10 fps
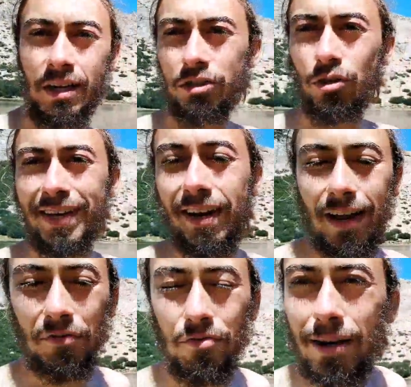sort of in and
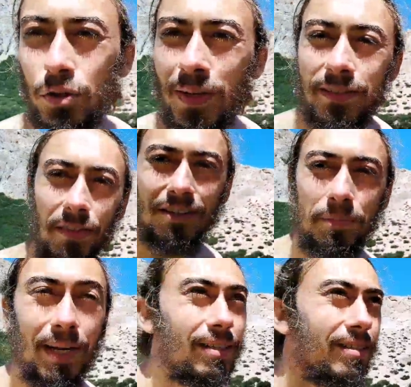out for around 20-30
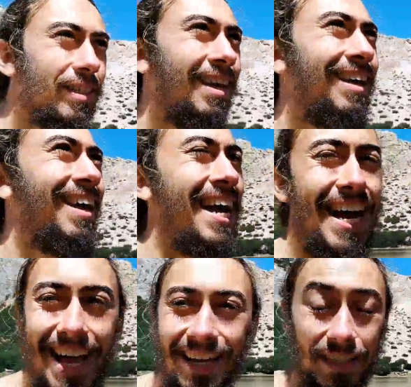minutes,
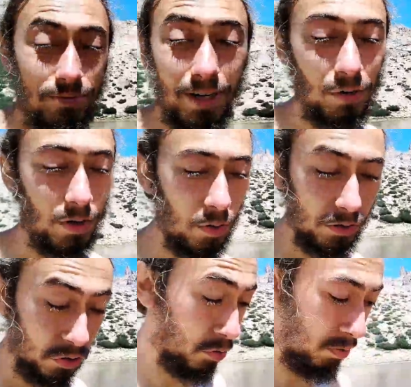and it's really not cold
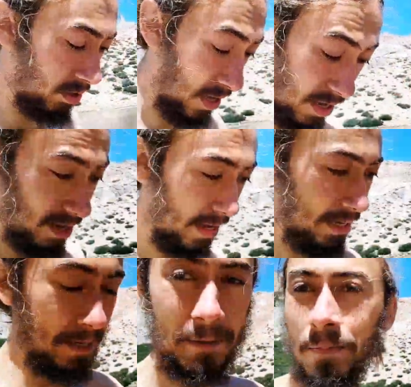at all.
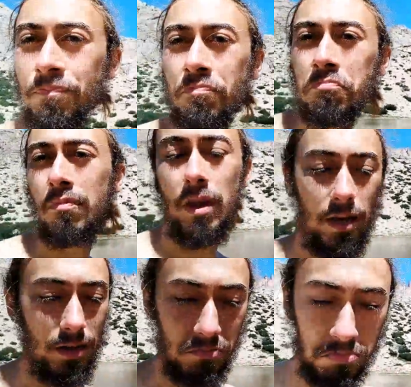Yeah,
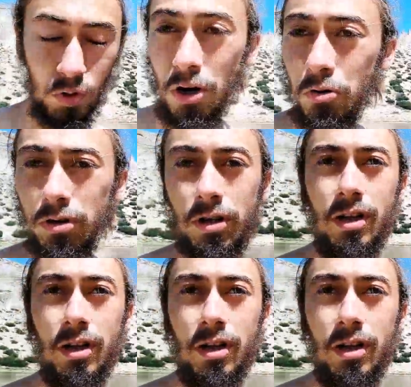not cold.